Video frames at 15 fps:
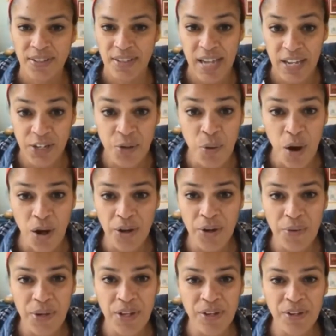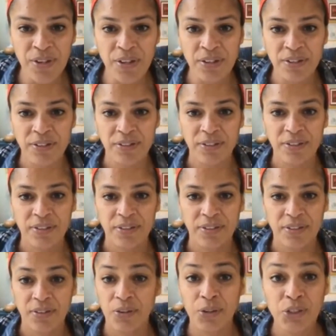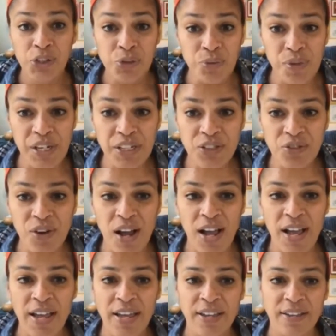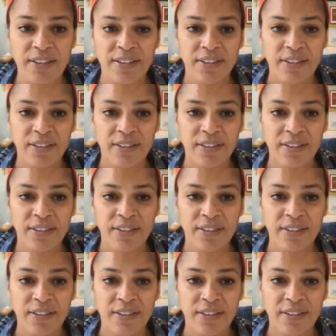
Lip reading: Can you auto-heal? Could you retry?